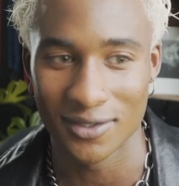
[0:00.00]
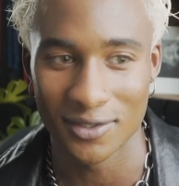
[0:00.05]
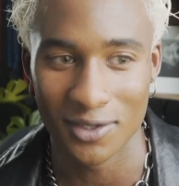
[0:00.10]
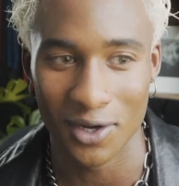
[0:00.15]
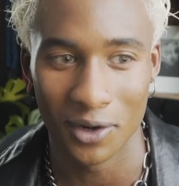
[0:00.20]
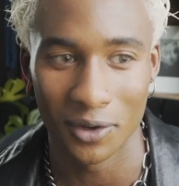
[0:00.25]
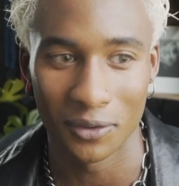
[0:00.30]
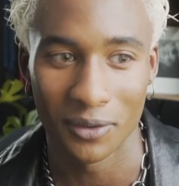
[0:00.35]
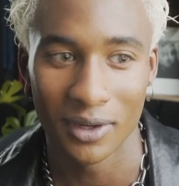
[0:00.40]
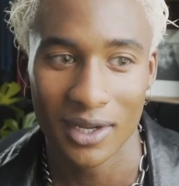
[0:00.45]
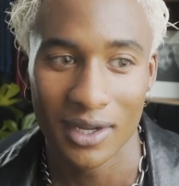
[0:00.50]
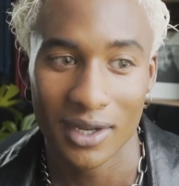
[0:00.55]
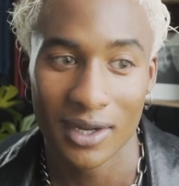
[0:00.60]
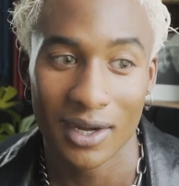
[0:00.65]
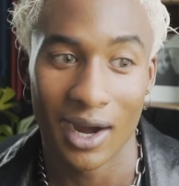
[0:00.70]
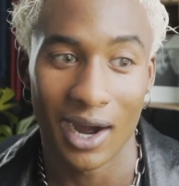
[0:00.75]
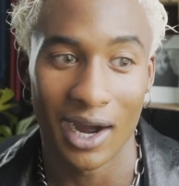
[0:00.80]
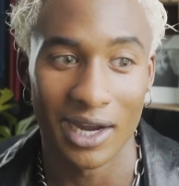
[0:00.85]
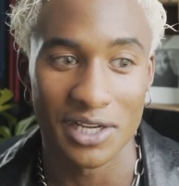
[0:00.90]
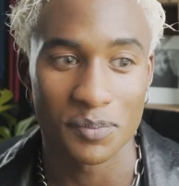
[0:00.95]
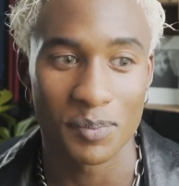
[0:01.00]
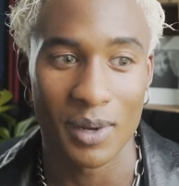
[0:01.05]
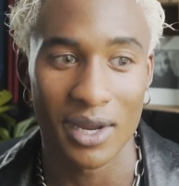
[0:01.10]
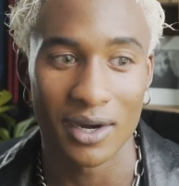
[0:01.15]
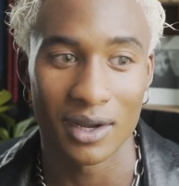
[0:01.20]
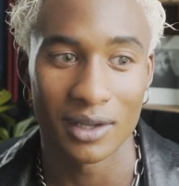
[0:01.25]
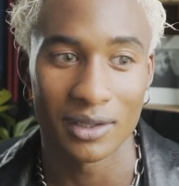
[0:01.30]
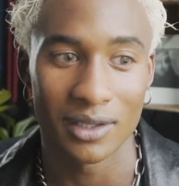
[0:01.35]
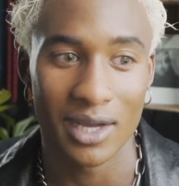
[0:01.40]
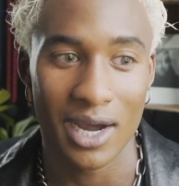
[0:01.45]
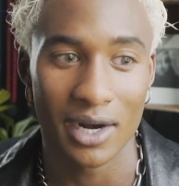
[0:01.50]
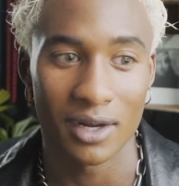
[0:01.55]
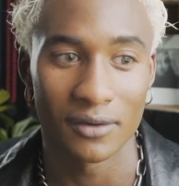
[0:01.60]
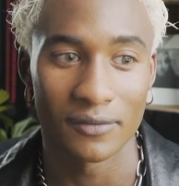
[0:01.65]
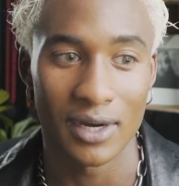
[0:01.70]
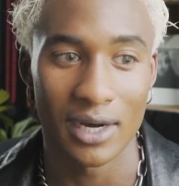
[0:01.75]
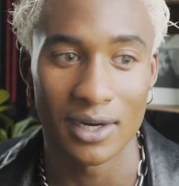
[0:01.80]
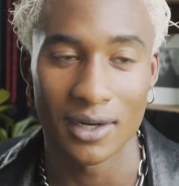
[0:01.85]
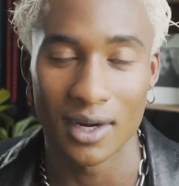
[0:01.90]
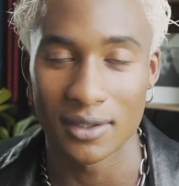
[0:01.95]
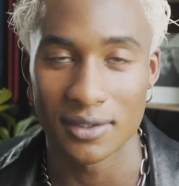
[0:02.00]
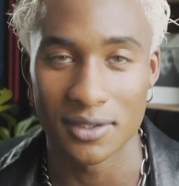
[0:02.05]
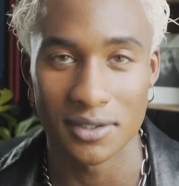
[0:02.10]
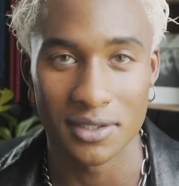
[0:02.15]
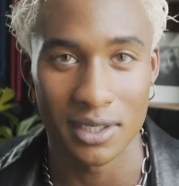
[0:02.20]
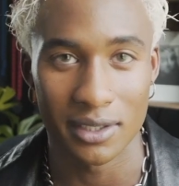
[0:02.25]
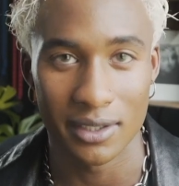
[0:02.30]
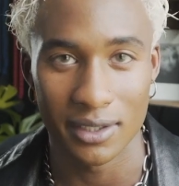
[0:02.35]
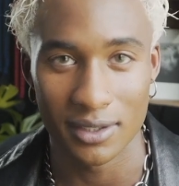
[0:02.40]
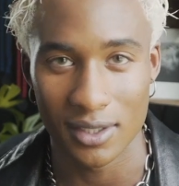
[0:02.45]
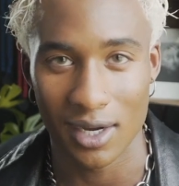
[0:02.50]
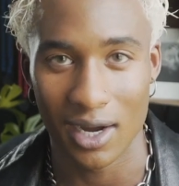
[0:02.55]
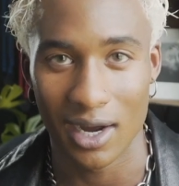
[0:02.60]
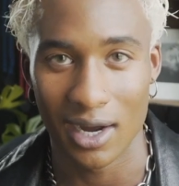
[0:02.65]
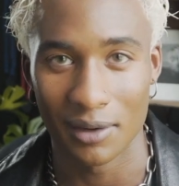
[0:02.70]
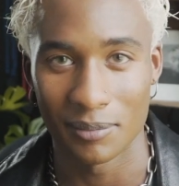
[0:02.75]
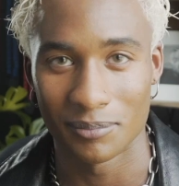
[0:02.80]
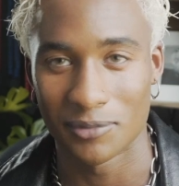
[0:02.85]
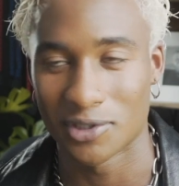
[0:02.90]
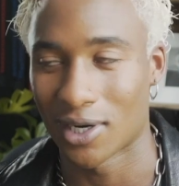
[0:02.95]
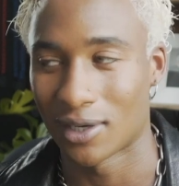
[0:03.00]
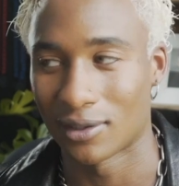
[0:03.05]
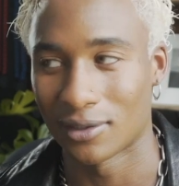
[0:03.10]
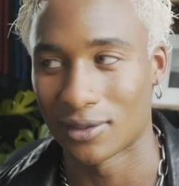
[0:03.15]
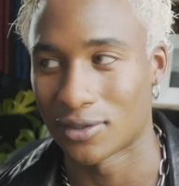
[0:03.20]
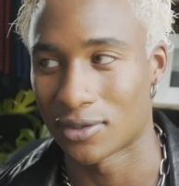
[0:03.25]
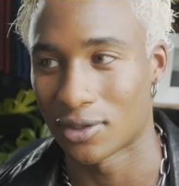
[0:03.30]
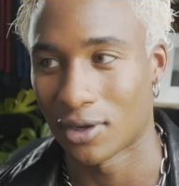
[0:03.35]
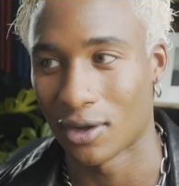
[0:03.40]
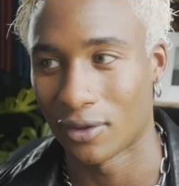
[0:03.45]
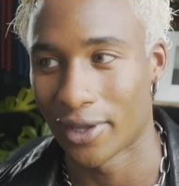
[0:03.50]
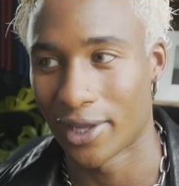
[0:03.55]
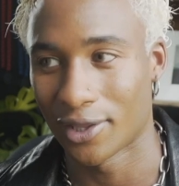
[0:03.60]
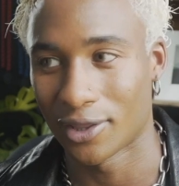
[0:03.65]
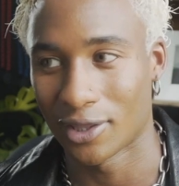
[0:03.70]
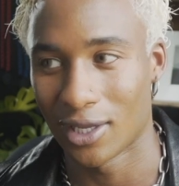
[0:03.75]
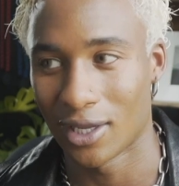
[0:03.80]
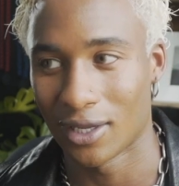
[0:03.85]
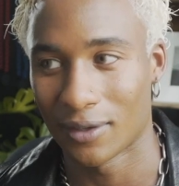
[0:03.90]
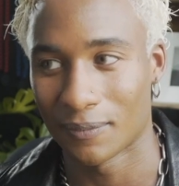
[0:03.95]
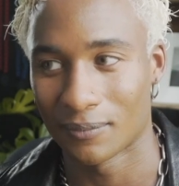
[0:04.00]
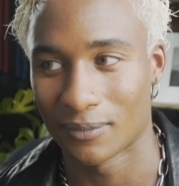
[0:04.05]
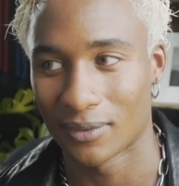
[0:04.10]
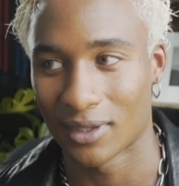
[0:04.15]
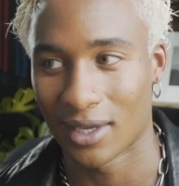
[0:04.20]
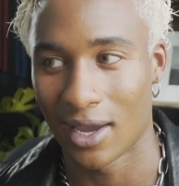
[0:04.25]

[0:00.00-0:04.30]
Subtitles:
So I spent a lot of unnecessary time trying to install that thing,